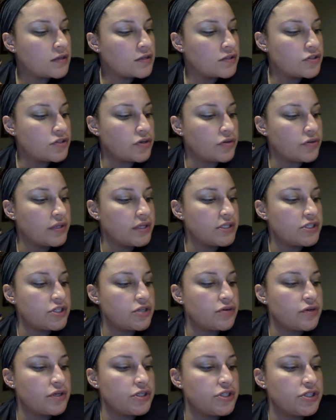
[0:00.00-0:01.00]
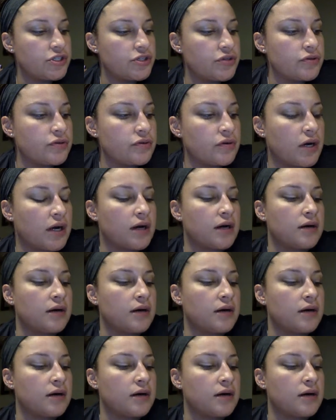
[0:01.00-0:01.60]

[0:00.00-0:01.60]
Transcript: So this you can do